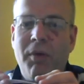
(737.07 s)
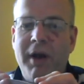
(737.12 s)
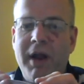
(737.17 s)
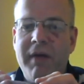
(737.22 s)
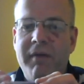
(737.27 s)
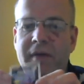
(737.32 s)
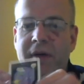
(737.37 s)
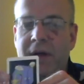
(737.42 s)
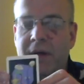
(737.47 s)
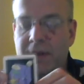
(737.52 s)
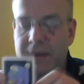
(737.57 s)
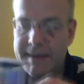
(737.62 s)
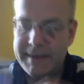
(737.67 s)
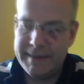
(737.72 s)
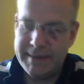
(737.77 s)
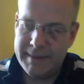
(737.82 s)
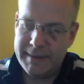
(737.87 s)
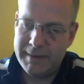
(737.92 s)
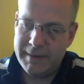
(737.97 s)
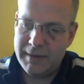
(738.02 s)
or whatever.
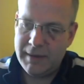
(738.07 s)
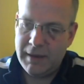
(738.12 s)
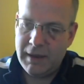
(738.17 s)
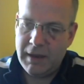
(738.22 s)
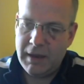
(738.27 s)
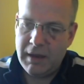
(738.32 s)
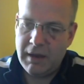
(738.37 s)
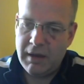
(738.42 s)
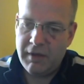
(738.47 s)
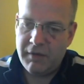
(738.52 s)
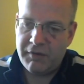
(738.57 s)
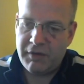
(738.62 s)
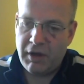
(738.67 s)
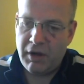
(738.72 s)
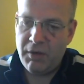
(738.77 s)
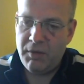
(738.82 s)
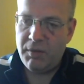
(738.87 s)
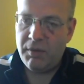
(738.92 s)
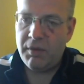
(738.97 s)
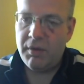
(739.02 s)

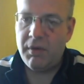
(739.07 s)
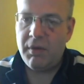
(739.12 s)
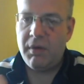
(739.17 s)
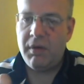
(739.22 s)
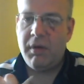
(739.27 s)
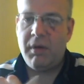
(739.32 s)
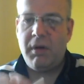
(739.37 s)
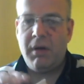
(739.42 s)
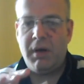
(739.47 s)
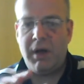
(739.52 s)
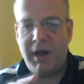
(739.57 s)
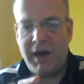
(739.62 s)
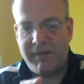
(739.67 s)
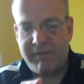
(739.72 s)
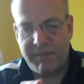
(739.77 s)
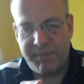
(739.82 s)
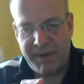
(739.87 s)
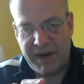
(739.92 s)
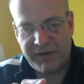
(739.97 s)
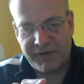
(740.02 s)
So I'll
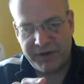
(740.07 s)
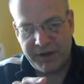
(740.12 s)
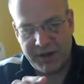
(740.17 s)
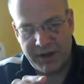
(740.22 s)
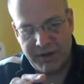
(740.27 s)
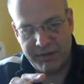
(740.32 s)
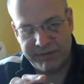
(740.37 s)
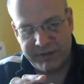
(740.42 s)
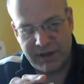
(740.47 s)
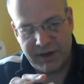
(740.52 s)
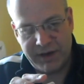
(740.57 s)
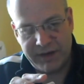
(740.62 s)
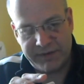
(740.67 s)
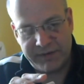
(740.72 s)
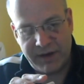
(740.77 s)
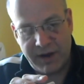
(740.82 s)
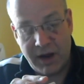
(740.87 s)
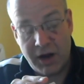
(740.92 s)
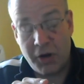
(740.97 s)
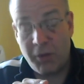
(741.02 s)
have a bash at those
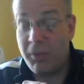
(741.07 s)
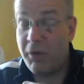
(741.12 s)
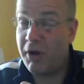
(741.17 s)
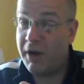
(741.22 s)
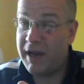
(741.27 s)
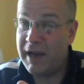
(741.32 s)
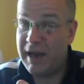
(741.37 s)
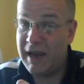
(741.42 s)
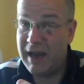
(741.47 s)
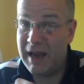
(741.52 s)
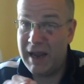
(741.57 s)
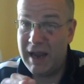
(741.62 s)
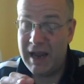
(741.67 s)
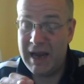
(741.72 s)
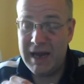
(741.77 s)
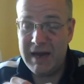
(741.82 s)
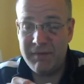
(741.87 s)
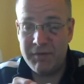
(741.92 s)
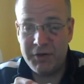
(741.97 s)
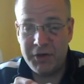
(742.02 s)
later, and I might
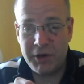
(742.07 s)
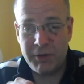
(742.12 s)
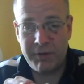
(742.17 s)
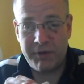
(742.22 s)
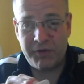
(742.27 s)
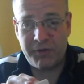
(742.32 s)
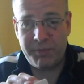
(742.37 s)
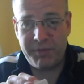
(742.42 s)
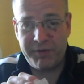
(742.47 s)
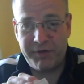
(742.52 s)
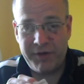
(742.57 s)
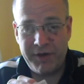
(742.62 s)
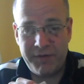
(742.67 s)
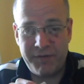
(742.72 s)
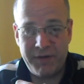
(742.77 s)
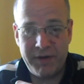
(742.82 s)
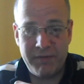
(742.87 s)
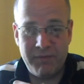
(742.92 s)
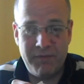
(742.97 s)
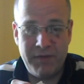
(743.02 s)
even do a
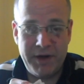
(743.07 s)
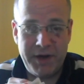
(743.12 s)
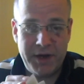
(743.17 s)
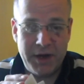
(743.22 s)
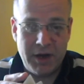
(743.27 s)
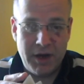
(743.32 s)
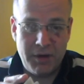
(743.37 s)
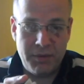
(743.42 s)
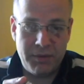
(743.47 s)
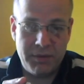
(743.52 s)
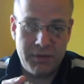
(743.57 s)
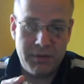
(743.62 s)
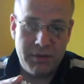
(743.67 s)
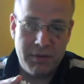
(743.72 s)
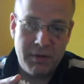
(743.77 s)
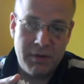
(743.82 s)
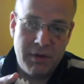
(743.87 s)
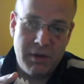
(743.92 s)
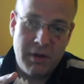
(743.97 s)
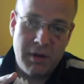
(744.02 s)
specific video
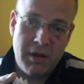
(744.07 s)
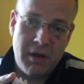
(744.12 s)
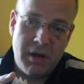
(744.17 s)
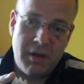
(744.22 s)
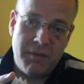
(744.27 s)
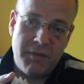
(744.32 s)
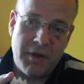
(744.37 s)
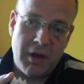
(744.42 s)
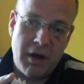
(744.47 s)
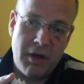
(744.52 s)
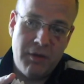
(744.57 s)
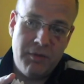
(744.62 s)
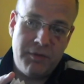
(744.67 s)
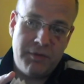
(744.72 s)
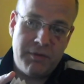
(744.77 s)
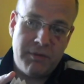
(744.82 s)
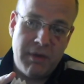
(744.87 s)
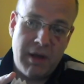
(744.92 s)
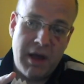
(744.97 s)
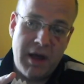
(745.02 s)
of
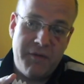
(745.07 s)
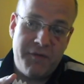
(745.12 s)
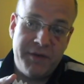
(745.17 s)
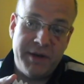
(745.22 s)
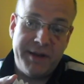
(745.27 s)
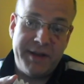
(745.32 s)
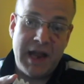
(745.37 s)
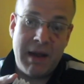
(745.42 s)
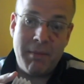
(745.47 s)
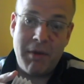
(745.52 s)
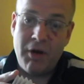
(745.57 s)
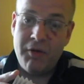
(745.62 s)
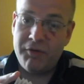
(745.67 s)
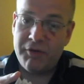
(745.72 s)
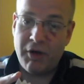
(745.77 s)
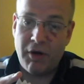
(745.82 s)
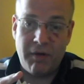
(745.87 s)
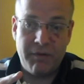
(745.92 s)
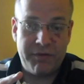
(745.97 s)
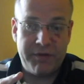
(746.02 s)
those. For the
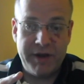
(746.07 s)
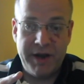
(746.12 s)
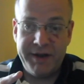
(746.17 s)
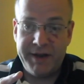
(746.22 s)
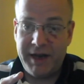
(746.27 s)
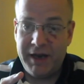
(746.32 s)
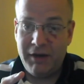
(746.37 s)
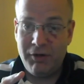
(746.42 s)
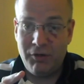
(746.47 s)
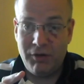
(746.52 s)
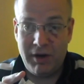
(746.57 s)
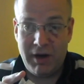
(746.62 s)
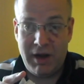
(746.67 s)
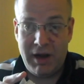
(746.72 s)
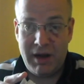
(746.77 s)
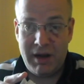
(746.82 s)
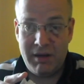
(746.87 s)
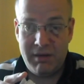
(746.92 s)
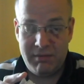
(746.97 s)
demos that I've seen, they look